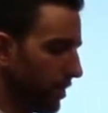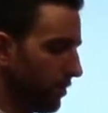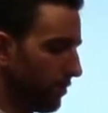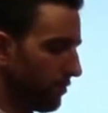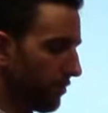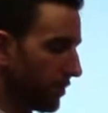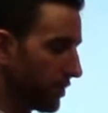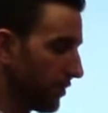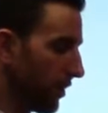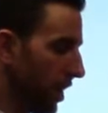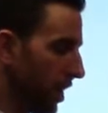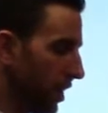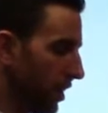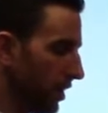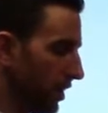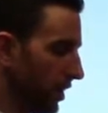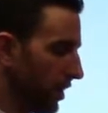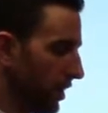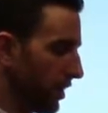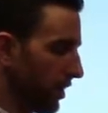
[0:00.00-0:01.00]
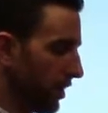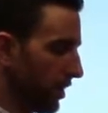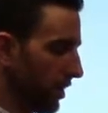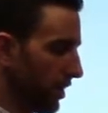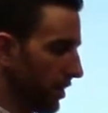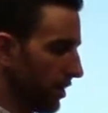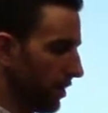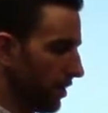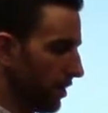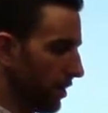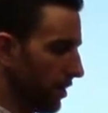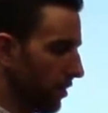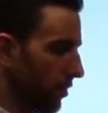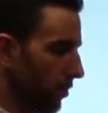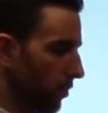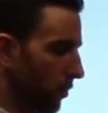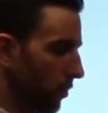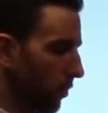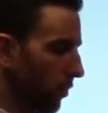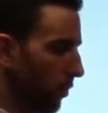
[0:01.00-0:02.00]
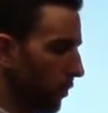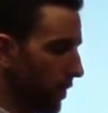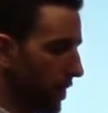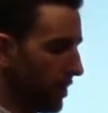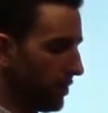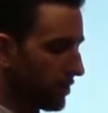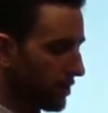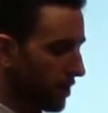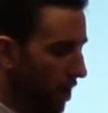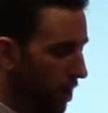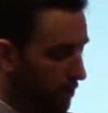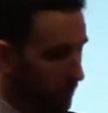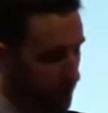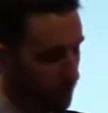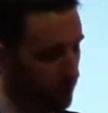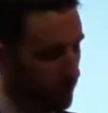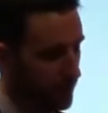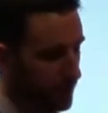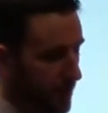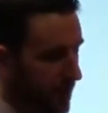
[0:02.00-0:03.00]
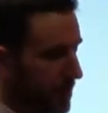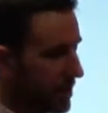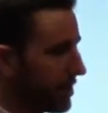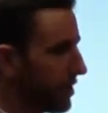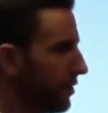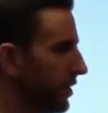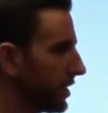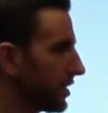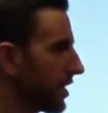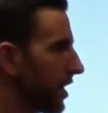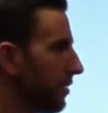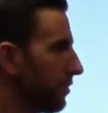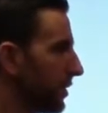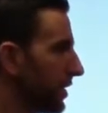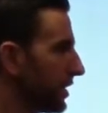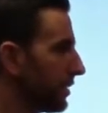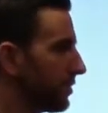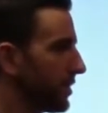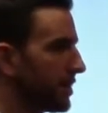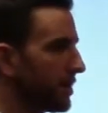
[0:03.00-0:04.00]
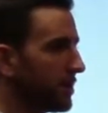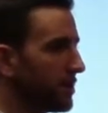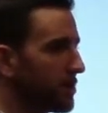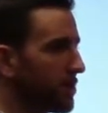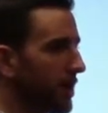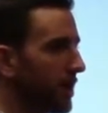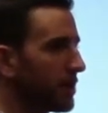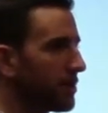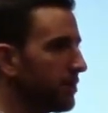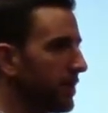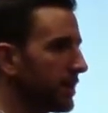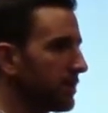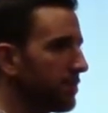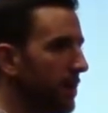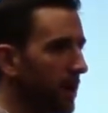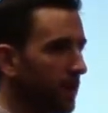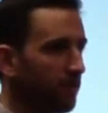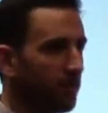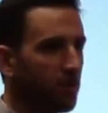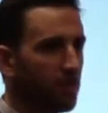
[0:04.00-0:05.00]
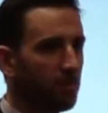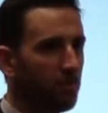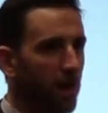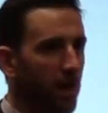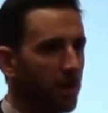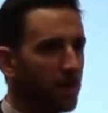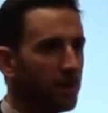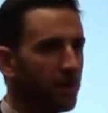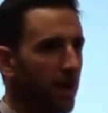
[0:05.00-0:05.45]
First of all, we used to always put debt at US companies because you got your best bang for your buck.